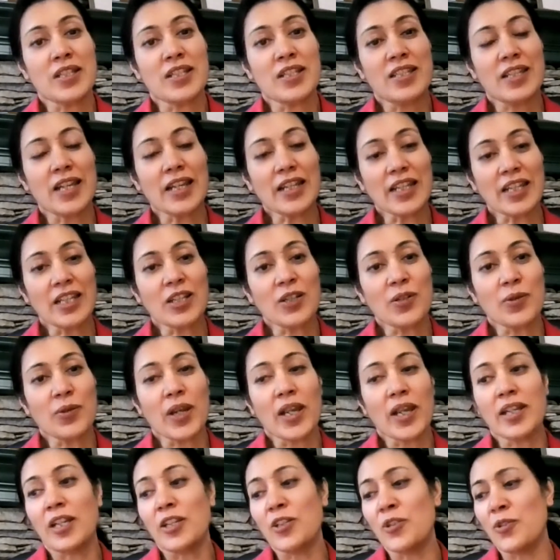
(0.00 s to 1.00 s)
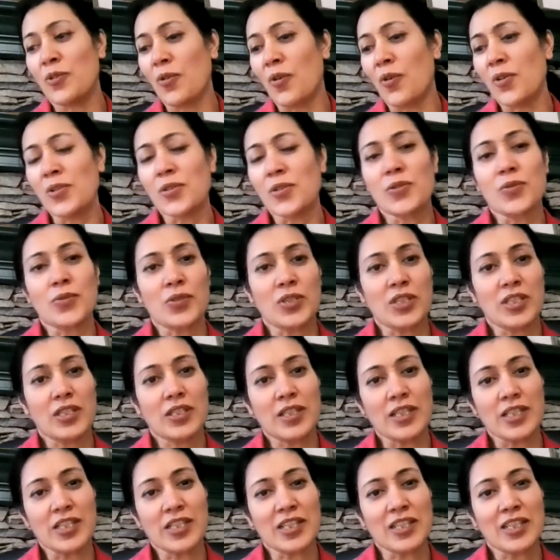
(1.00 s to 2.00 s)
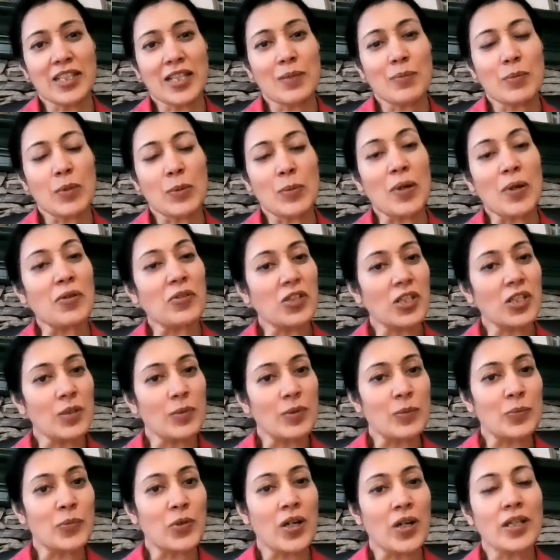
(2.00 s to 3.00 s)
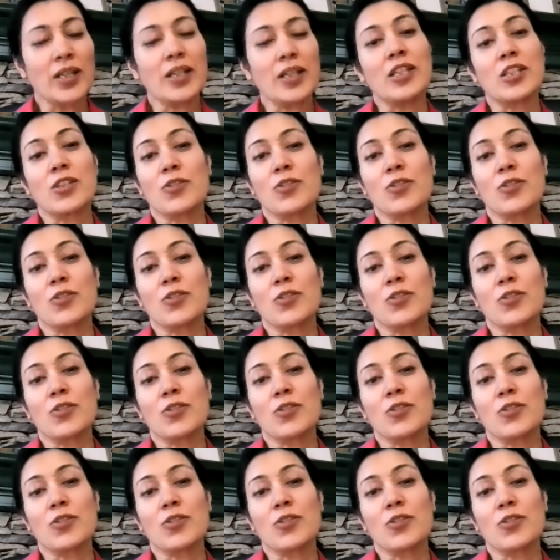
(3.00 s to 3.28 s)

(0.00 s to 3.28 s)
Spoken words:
in second grade and you're also teaching them about human body,